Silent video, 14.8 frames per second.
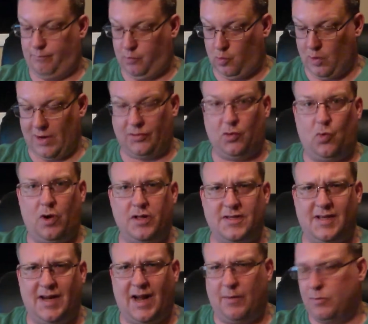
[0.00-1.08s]
pulled out the
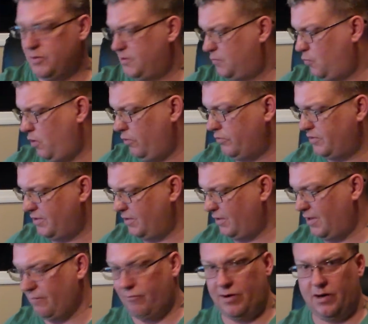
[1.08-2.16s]
ones that I was willing
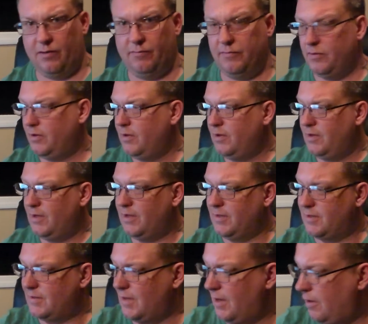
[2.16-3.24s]
to get rid of
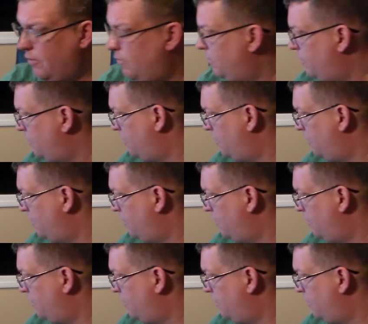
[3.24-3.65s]
and sell.